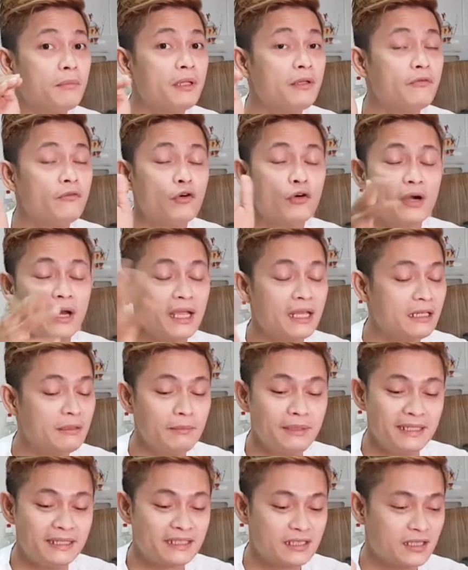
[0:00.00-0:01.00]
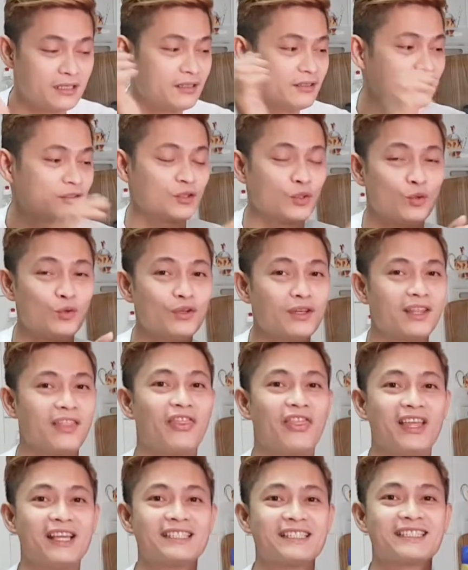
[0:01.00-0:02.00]
beef, or any meat. So only
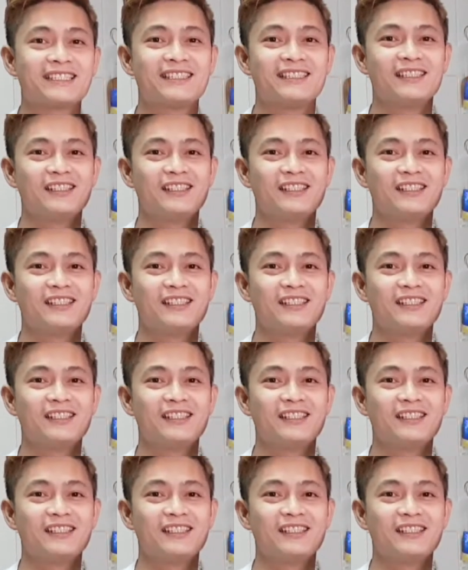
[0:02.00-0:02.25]
this.